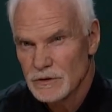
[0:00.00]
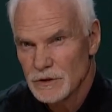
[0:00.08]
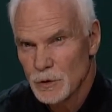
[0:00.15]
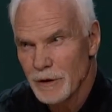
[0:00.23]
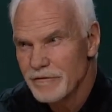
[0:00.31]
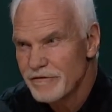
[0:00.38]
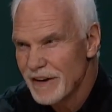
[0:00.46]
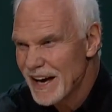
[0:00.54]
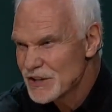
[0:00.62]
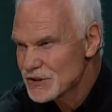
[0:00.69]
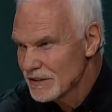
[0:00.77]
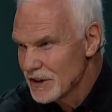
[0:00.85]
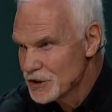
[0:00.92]
to
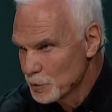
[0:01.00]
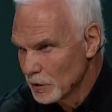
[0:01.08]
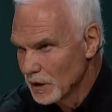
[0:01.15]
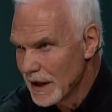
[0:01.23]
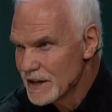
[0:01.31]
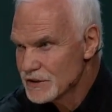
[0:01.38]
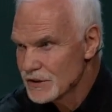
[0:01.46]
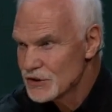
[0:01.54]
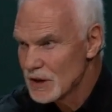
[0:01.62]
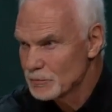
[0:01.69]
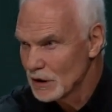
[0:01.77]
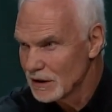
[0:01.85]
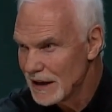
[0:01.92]
invest in this
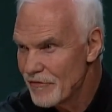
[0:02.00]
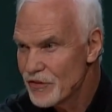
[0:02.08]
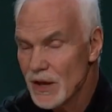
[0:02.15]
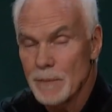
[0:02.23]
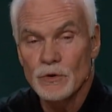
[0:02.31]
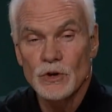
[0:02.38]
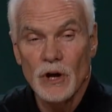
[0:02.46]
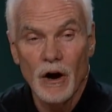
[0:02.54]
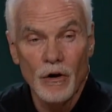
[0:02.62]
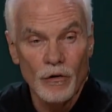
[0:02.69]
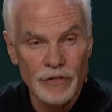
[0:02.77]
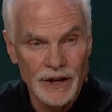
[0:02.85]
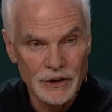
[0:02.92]
relationship, to let them
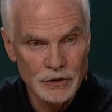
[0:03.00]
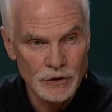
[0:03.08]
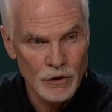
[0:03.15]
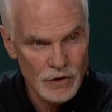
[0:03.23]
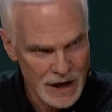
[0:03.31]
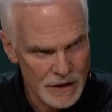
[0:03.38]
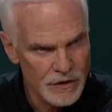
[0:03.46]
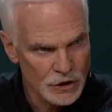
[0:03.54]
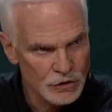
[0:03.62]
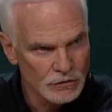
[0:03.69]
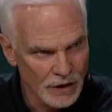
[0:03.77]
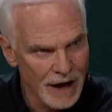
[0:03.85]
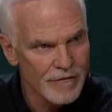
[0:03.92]
know that you're okay, that
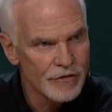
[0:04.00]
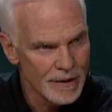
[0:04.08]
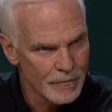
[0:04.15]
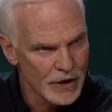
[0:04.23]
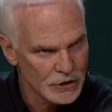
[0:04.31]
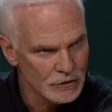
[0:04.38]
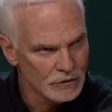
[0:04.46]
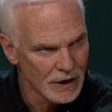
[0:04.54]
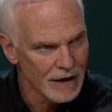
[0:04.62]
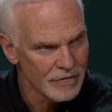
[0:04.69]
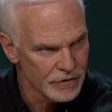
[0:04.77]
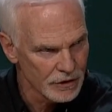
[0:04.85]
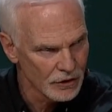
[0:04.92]
you love them, that you
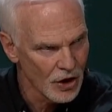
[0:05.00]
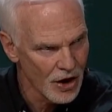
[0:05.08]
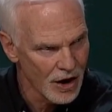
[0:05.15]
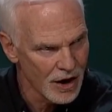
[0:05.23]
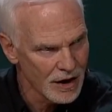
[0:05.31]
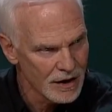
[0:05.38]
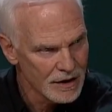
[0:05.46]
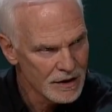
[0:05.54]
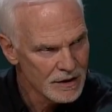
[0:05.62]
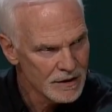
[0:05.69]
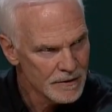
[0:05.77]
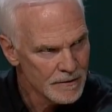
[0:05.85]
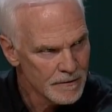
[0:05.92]
love the law.
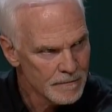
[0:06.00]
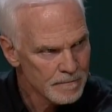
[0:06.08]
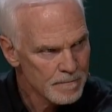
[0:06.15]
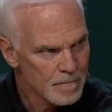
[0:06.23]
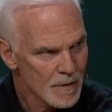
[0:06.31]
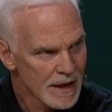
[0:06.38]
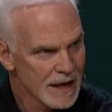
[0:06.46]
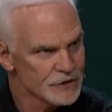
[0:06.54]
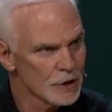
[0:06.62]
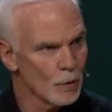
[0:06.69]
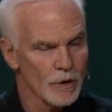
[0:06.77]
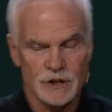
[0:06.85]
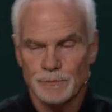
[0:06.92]
And
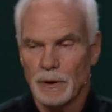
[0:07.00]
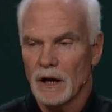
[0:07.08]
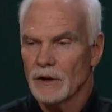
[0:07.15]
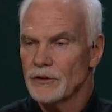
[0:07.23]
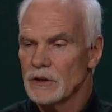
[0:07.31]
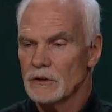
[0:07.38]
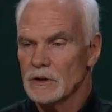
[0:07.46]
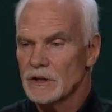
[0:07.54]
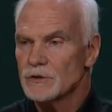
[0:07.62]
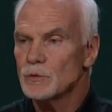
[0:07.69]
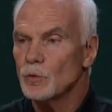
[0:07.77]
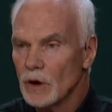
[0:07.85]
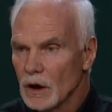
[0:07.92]
so, what does Paul do?
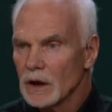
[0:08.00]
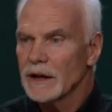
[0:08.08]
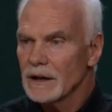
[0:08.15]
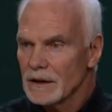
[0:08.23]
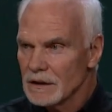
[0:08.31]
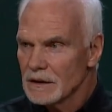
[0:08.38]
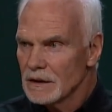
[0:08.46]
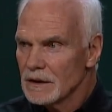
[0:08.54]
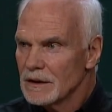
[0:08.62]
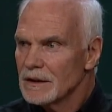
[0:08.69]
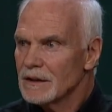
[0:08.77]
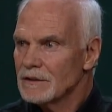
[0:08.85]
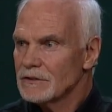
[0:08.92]
He's willing
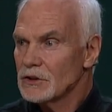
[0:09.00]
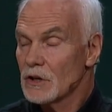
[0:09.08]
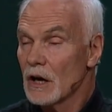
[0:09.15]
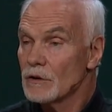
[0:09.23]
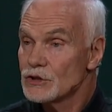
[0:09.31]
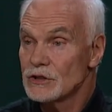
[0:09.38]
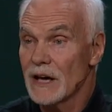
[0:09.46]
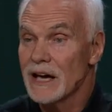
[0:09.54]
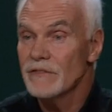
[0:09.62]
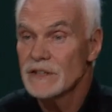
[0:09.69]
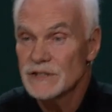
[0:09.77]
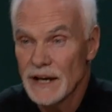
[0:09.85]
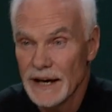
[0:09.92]
to go
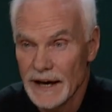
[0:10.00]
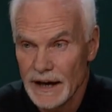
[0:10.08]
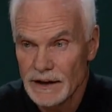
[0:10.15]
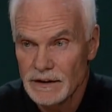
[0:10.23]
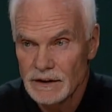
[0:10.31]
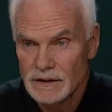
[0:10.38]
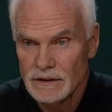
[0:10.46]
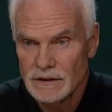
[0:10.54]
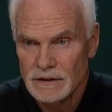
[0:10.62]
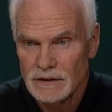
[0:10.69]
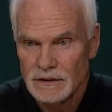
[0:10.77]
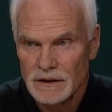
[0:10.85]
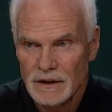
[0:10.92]
shave his head,
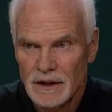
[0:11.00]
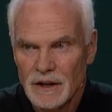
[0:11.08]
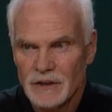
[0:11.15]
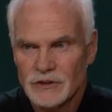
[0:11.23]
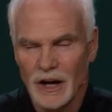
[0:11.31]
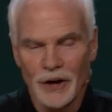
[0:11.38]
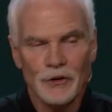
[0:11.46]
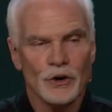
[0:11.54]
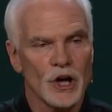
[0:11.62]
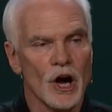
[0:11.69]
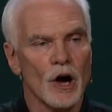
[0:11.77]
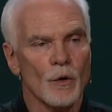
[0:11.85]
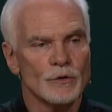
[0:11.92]
to
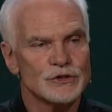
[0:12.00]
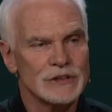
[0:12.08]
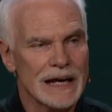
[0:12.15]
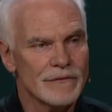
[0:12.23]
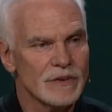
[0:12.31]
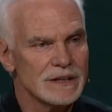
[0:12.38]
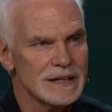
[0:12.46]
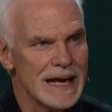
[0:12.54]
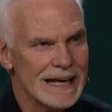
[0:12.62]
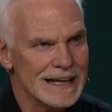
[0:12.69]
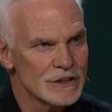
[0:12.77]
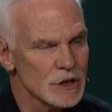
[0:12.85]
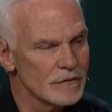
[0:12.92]
undergo seven
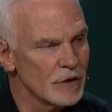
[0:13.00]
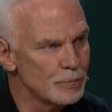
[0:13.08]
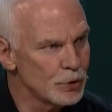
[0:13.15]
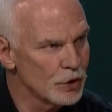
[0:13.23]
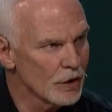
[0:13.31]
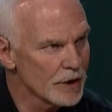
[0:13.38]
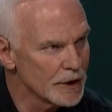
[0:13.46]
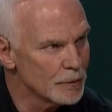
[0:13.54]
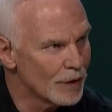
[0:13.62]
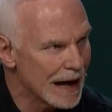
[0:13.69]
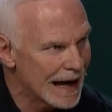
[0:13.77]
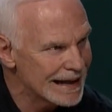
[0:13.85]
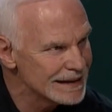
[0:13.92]
days of a purity
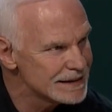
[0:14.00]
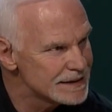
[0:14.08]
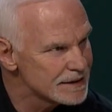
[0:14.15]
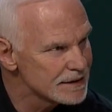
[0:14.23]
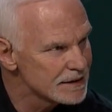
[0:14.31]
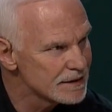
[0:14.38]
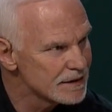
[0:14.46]
rite